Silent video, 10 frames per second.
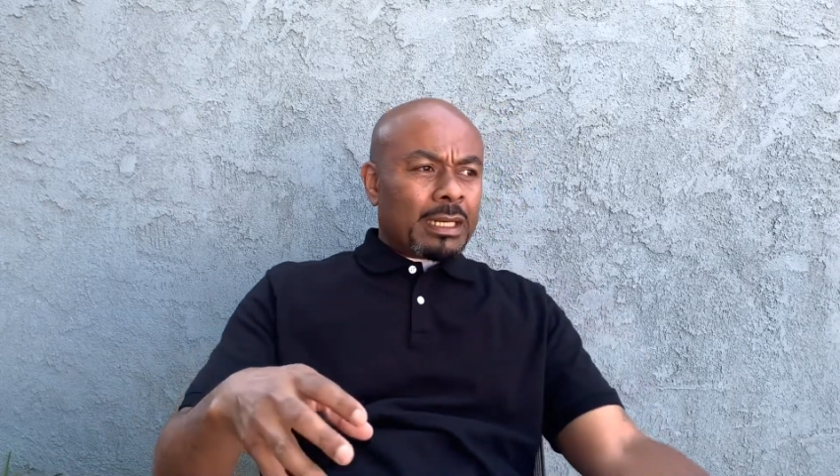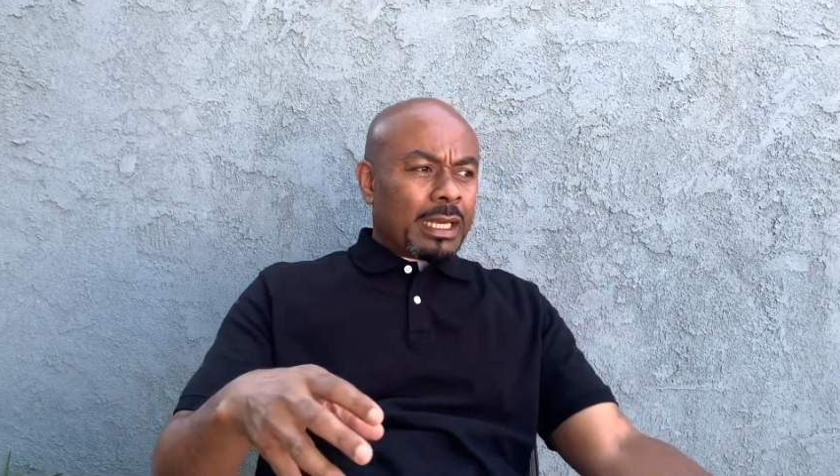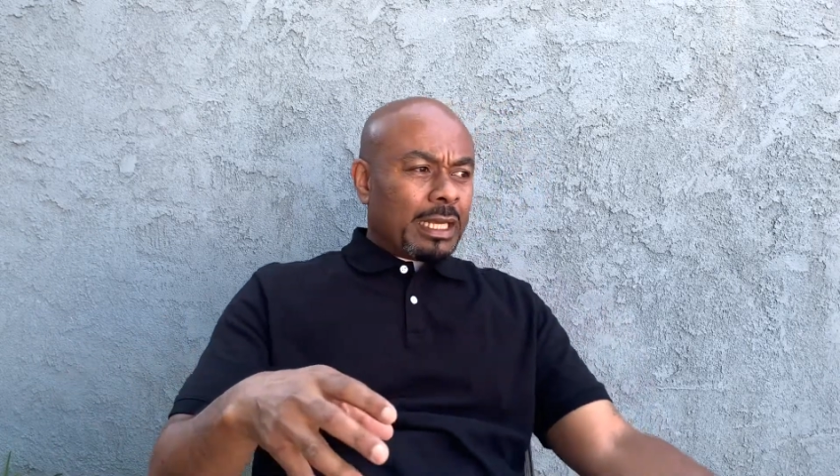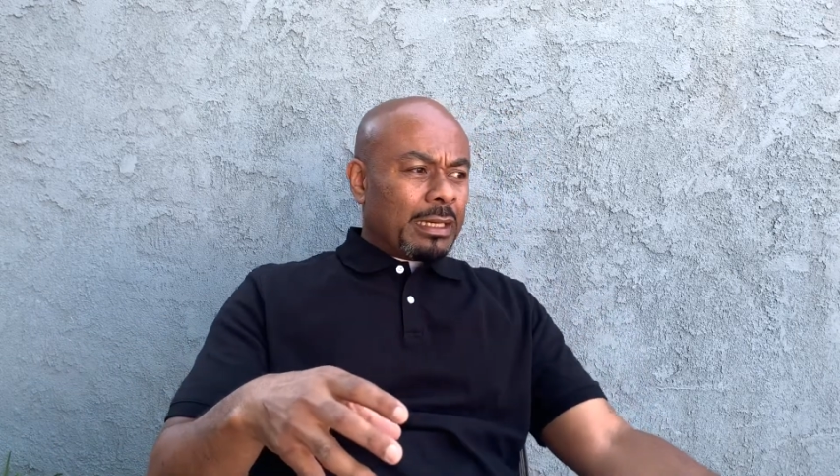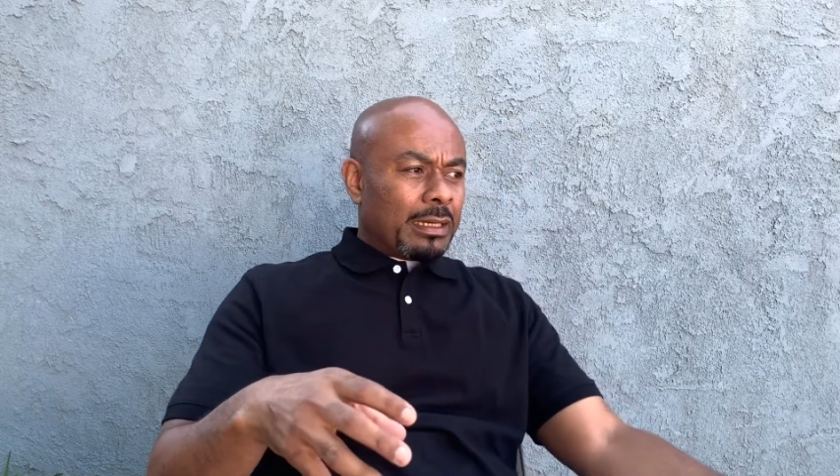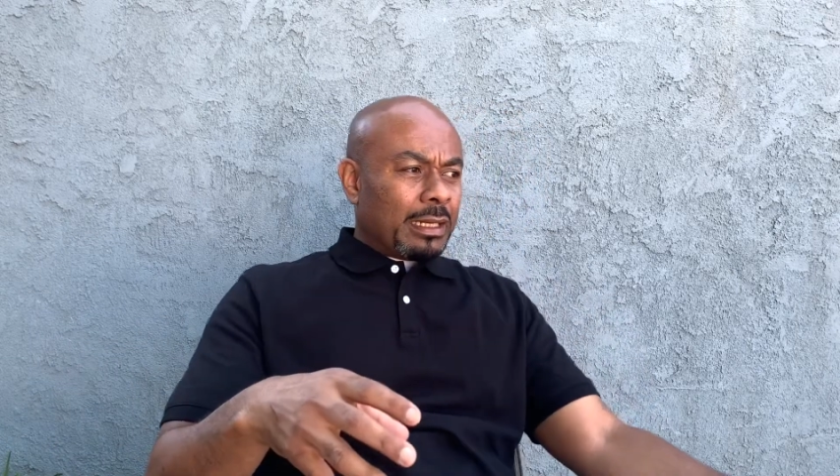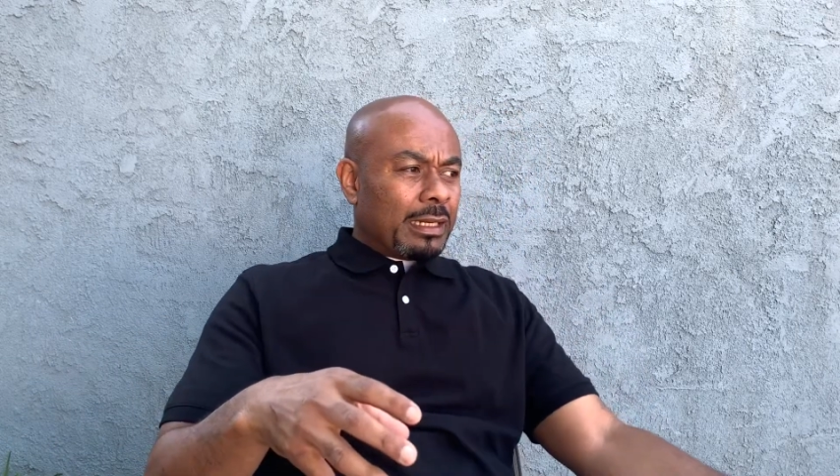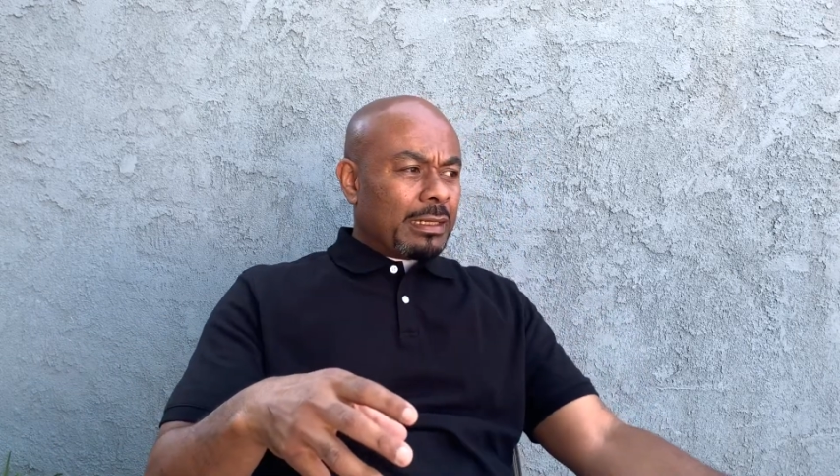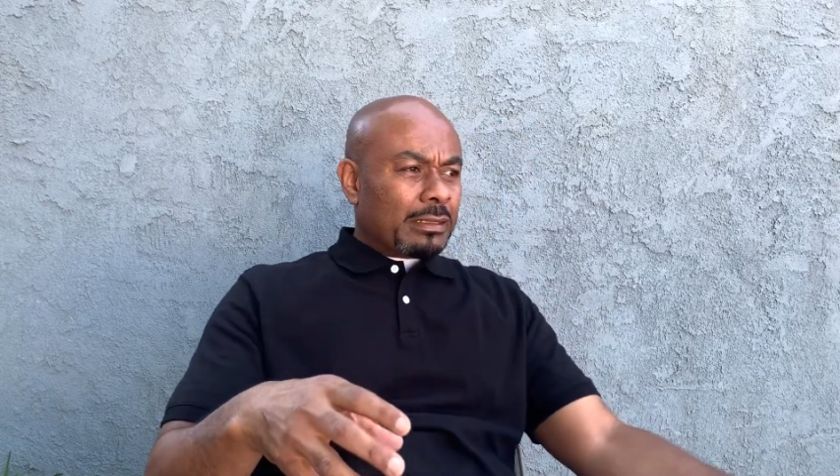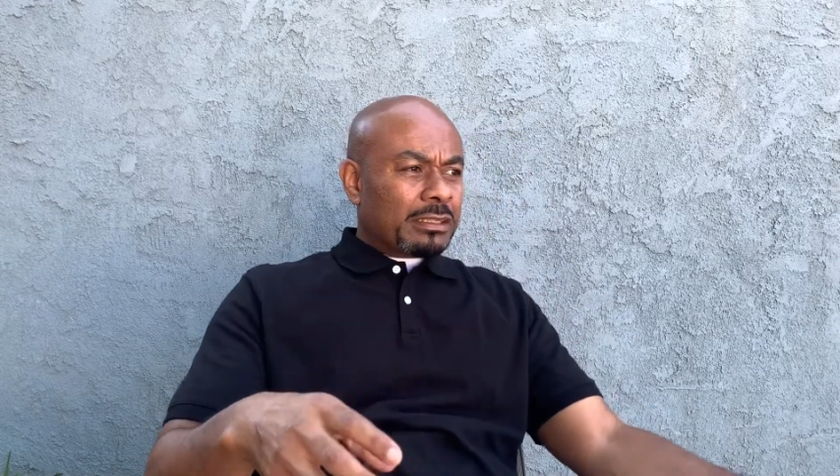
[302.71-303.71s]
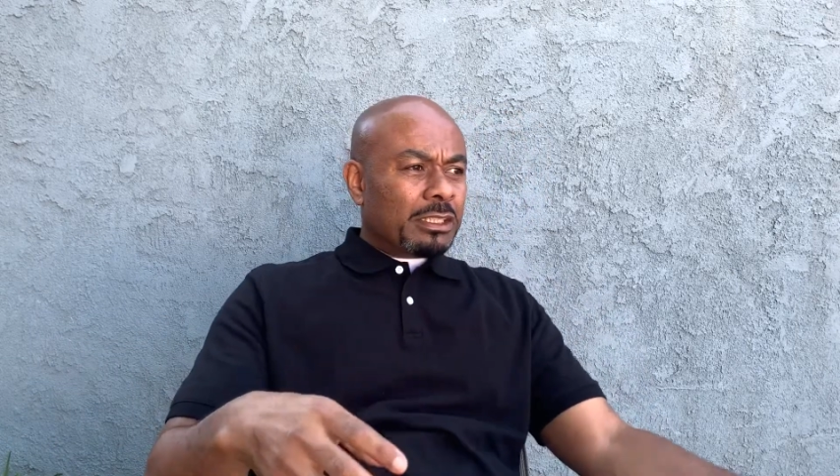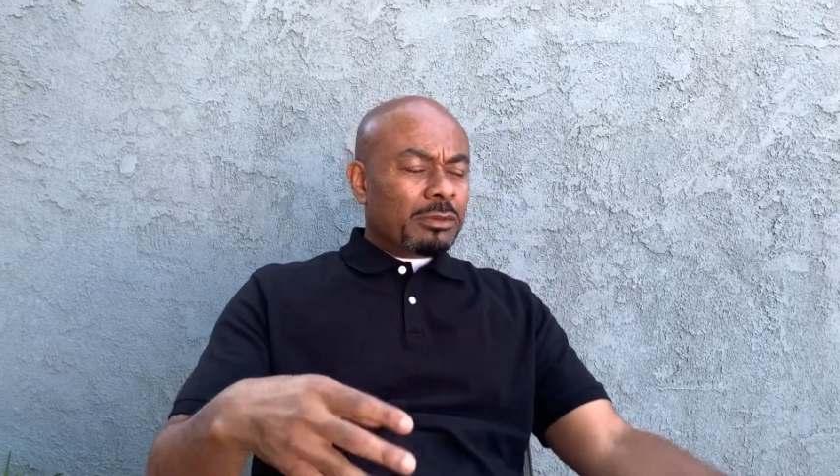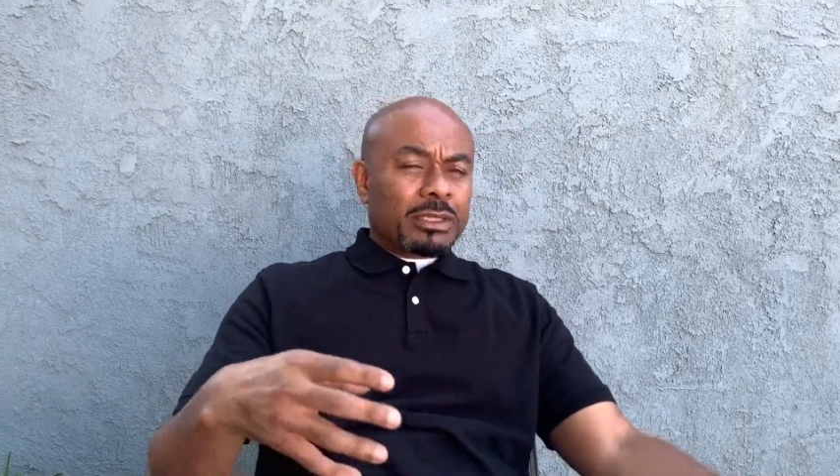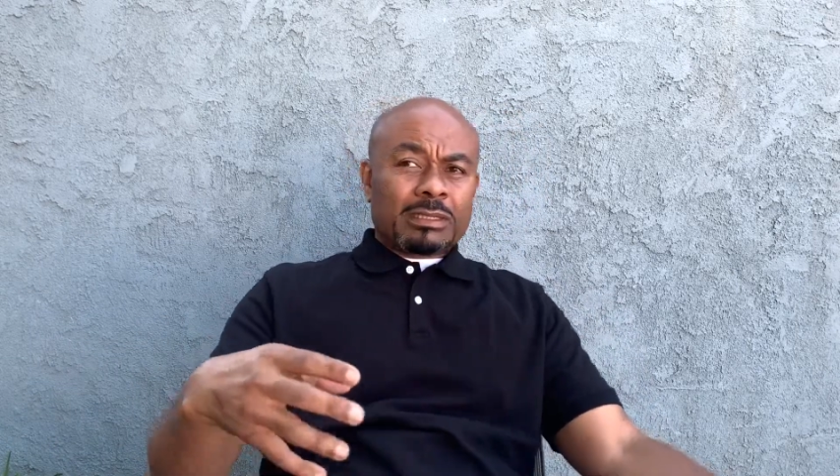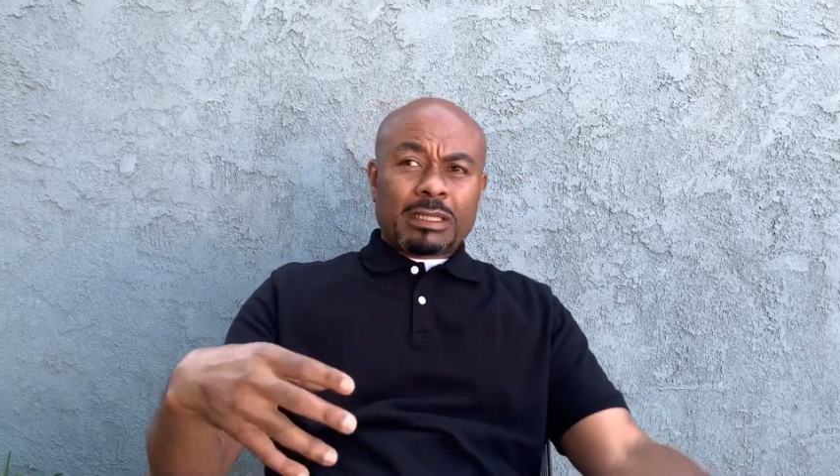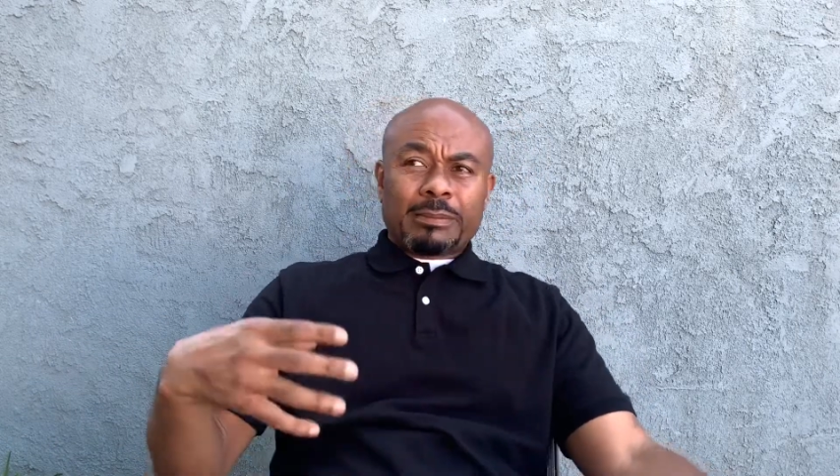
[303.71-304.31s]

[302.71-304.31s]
In the series, it